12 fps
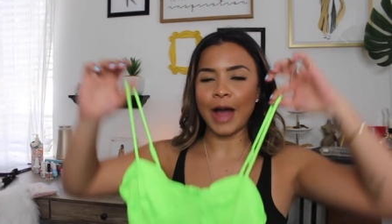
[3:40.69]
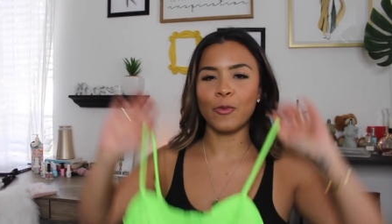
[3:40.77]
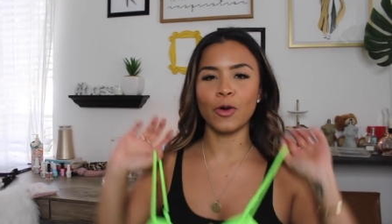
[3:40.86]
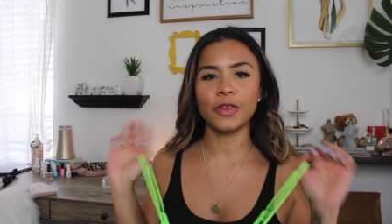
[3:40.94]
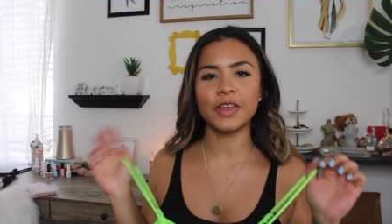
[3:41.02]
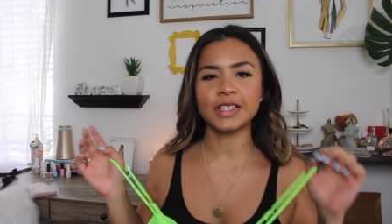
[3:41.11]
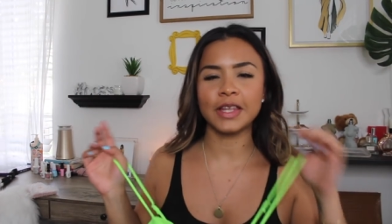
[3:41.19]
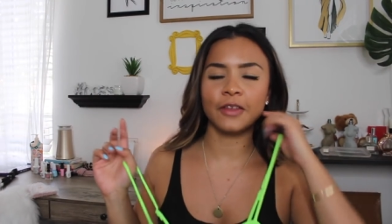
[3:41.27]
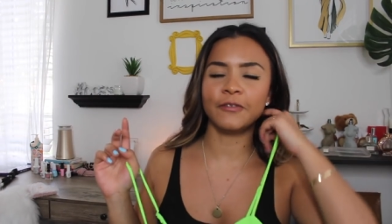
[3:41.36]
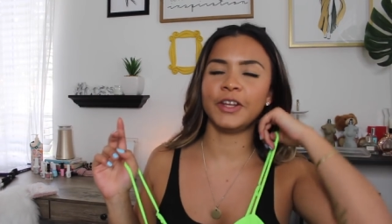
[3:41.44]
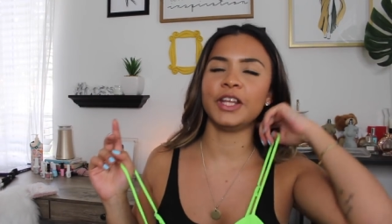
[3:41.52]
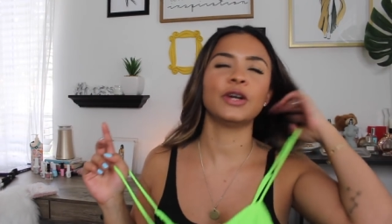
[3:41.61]
I wore this in
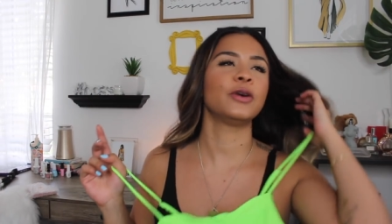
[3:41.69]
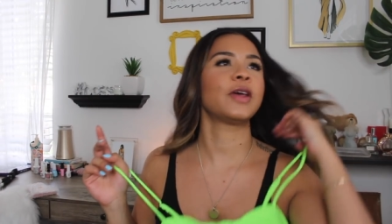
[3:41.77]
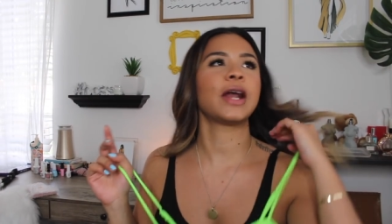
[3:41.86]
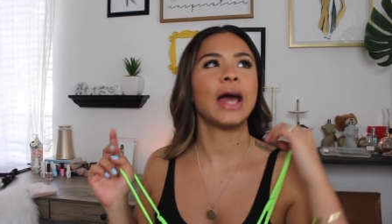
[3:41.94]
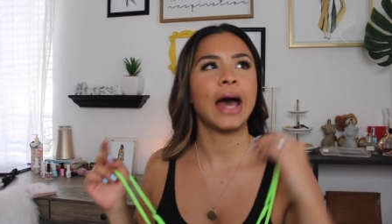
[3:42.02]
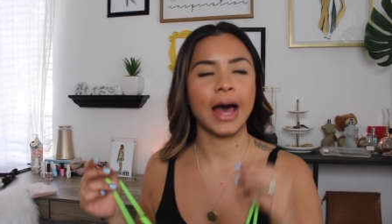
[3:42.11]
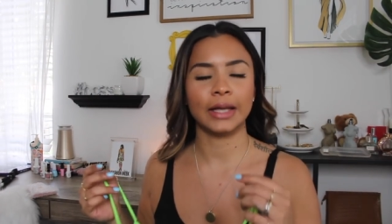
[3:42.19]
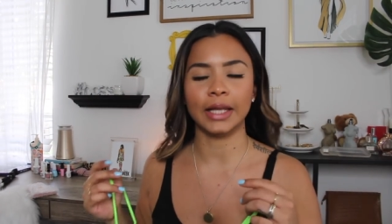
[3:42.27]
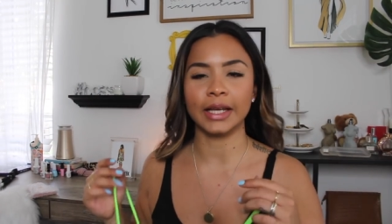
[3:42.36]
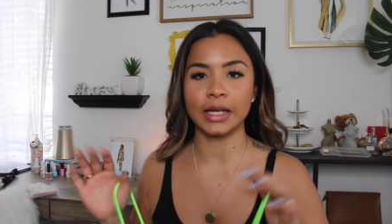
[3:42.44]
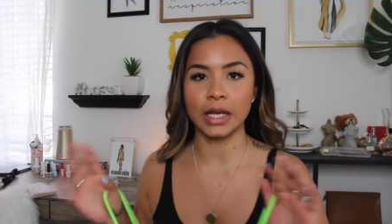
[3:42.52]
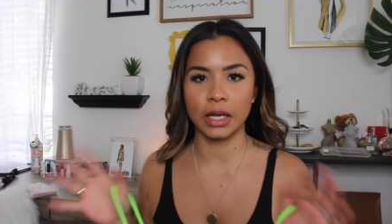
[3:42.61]
the video that I had
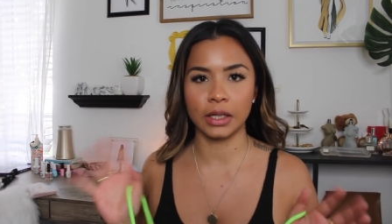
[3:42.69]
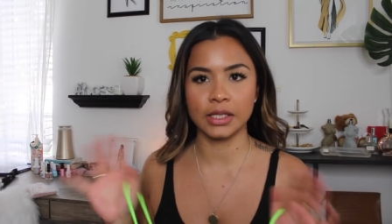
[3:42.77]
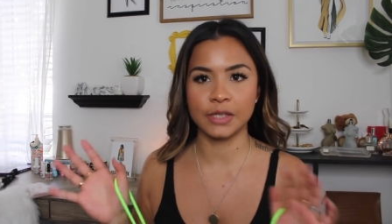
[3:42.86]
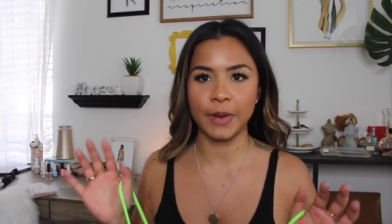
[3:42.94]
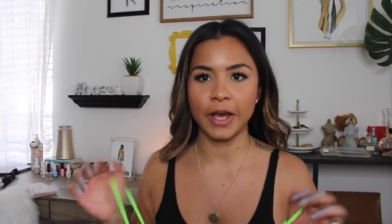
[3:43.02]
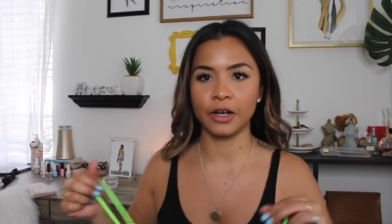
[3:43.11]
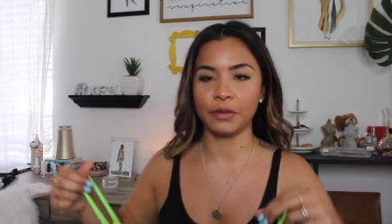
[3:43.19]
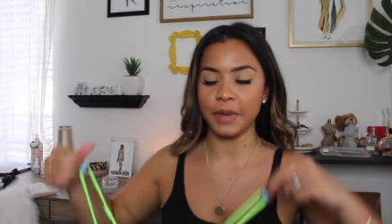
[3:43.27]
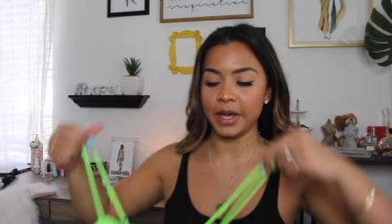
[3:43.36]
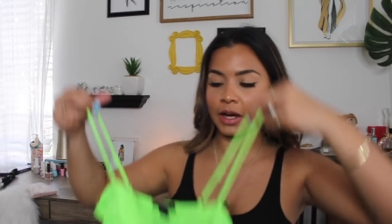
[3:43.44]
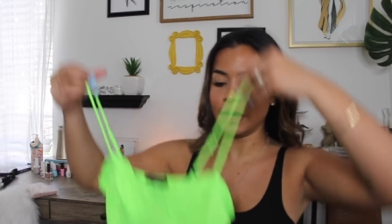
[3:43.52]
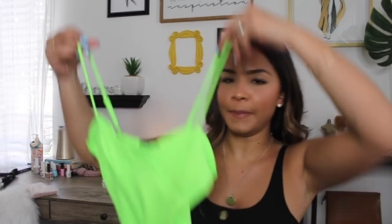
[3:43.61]
like neon inspired
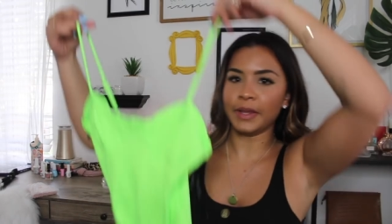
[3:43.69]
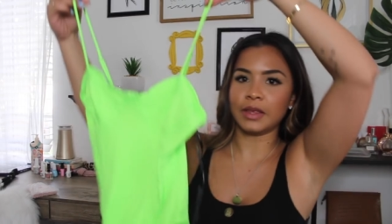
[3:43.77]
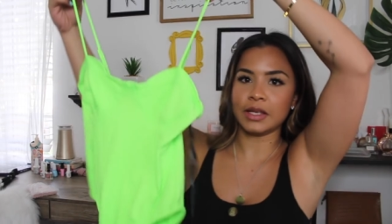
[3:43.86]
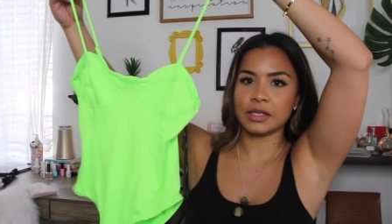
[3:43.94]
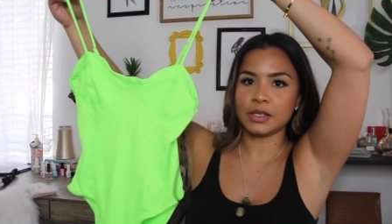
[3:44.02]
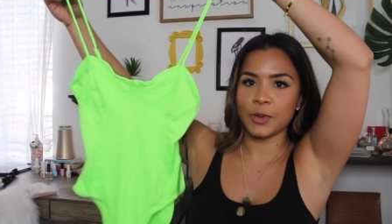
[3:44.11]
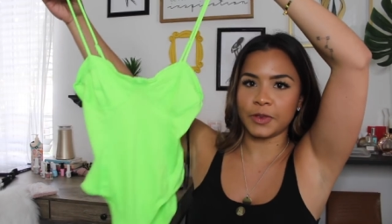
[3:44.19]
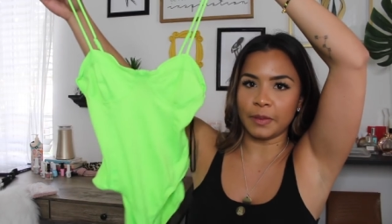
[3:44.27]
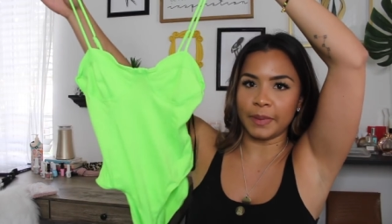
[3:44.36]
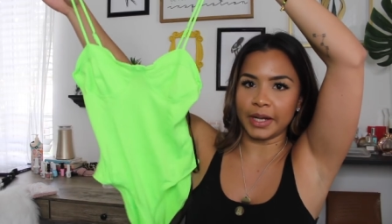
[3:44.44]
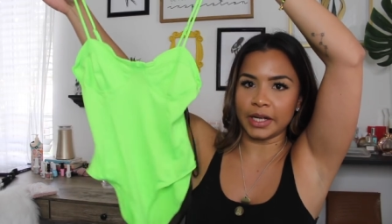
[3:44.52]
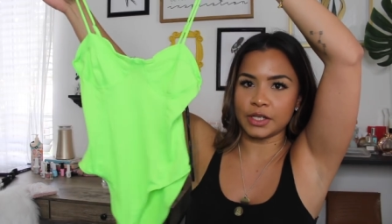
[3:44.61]
makeup, but this is what
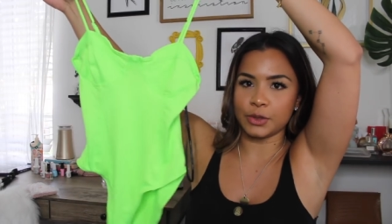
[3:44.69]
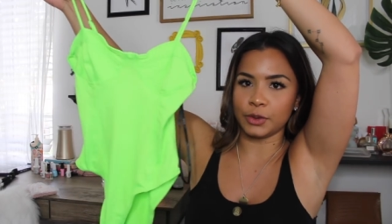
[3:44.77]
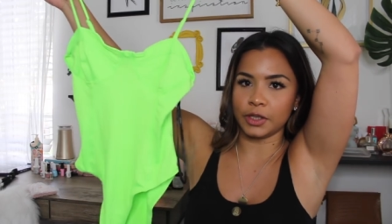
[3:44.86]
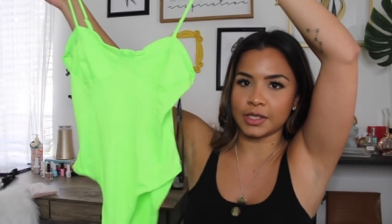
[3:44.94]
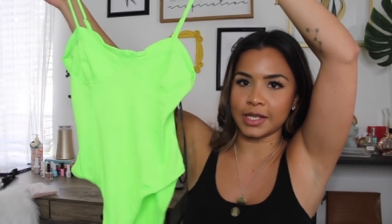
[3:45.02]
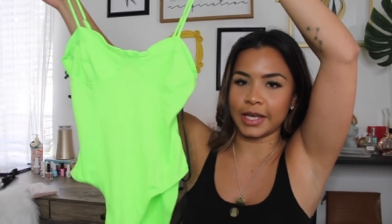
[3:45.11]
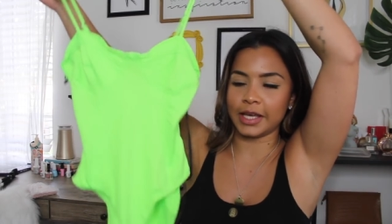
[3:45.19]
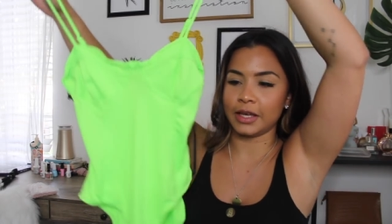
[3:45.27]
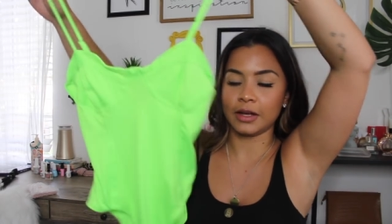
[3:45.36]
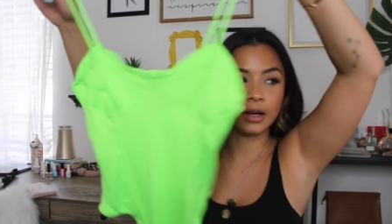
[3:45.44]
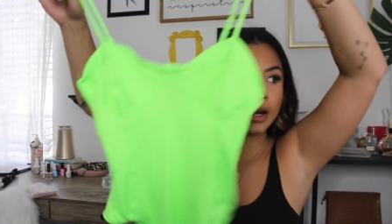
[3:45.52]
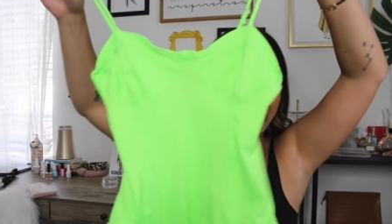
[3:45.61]
the bodysuit looks like
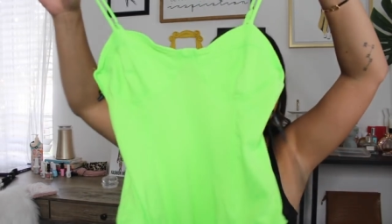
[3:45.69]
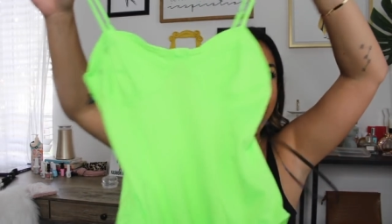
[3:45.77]
here.